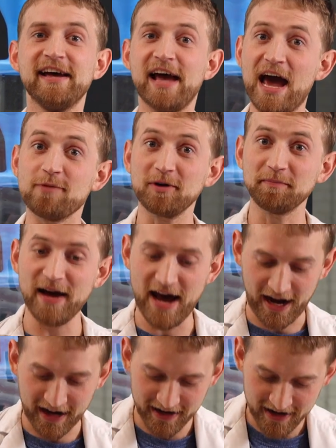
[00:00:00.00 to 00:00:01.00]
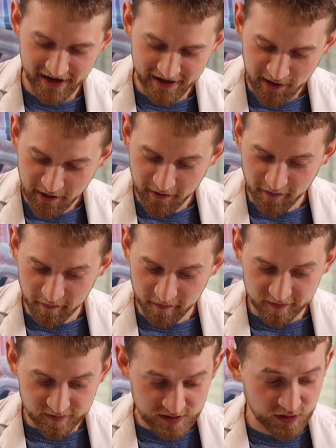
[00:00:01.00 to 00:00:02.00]
and we're back.
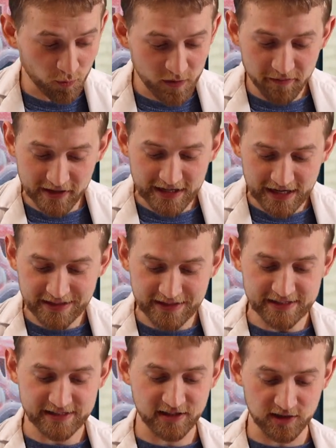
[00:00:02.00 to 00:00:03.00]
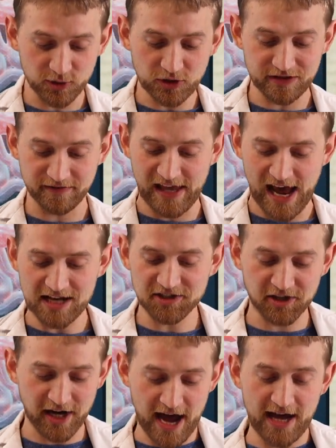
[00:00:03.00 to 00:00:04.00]
So we've been letting this solution of
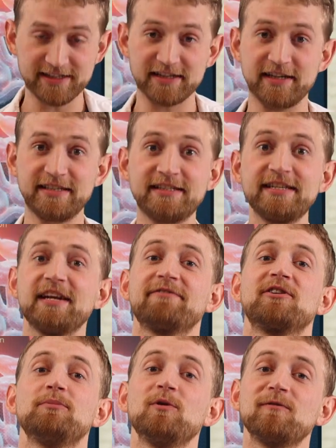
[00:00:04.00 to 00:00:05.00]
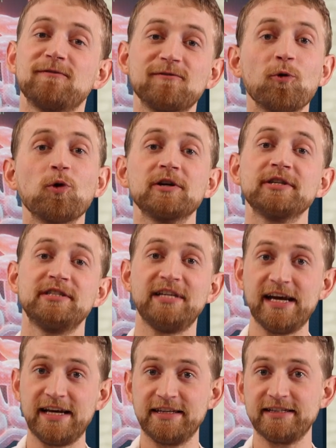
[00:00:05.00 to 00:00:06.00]
gastric acid sit for about four
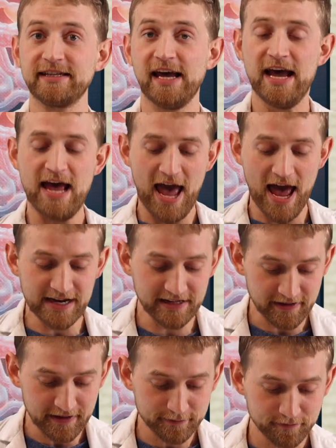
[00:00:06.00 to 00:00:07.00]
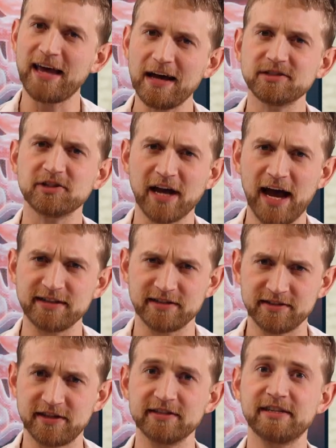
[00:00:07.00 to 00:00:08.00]
days. And gastric
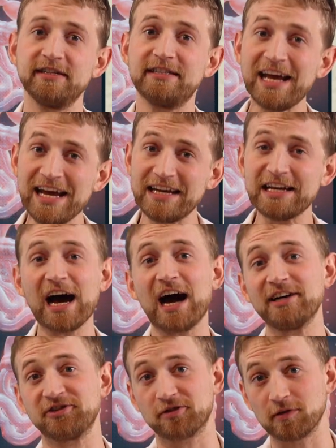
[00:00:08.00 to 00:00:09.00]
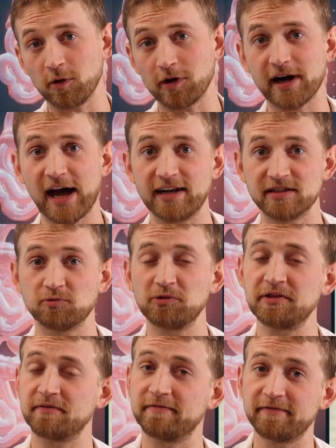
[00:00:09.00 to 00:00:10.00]
acid does contain hydrochloric acid, which
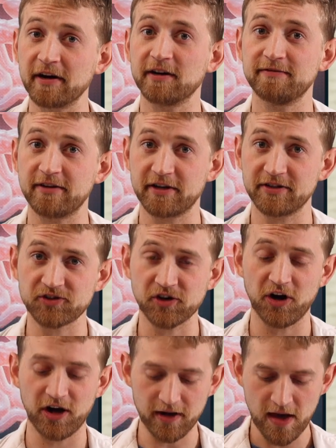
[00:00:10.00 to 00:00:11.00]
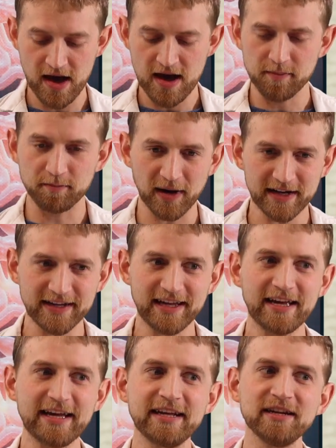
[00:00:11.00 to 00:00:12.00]
is very, very strong, but
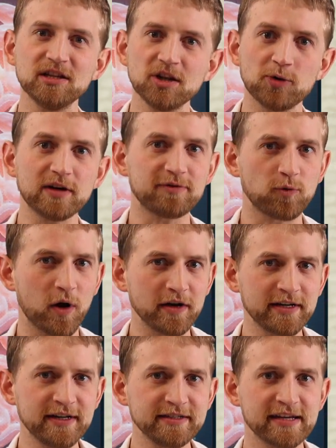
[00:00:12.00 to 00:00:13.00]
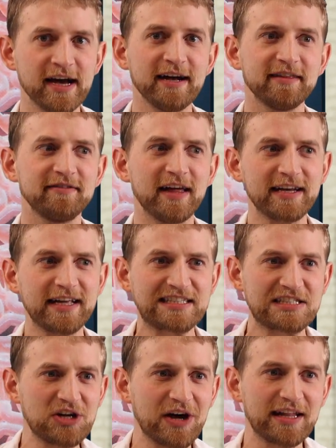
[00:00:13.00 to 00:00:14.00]
in low enough quantities that
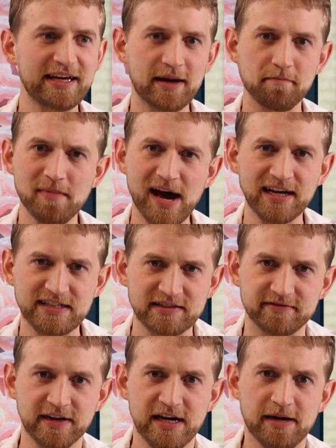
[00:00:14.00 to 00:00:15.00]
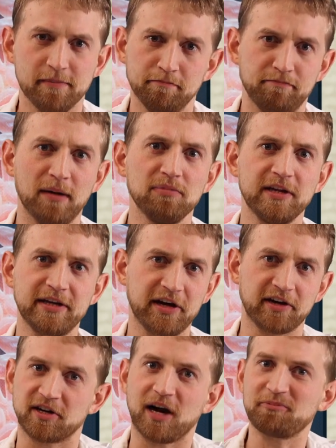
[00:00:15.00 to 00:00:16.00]
it's not like a massive bubbling
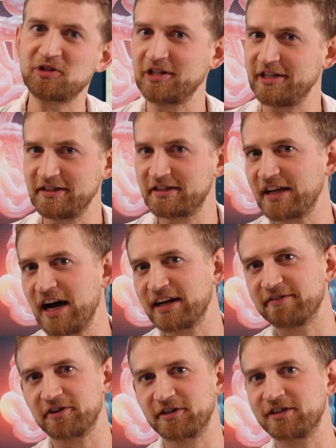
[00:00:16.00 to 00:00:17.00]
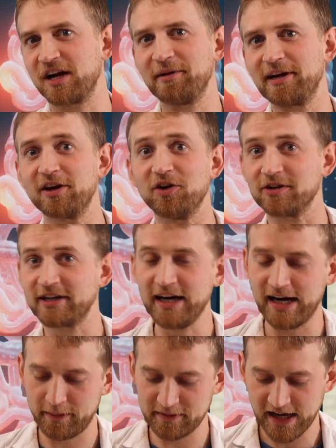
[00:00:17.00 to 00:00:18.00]
eruption inside of your stomach at all
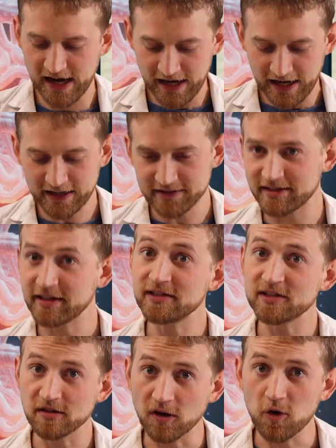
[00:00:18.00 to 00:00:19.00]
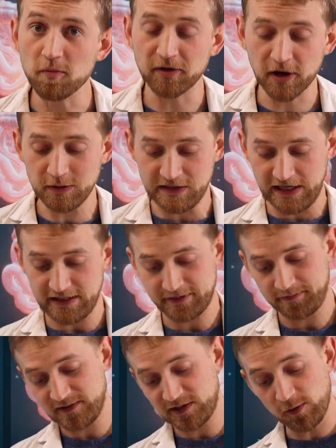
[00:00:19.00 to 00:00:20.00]
times. It's a slow process.
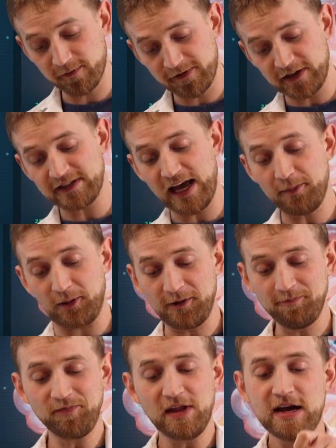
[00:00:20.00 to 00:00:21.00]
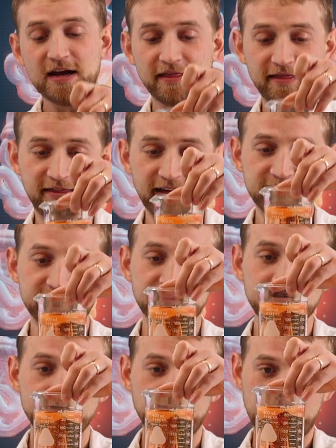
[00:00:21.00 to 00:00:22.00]
So for example, this
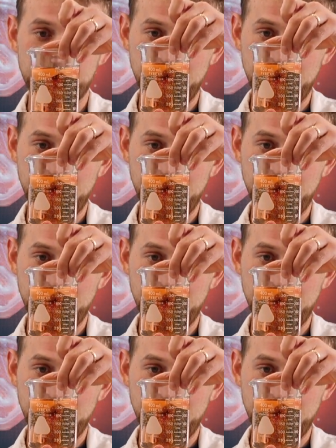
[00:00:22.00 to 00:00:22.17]
solution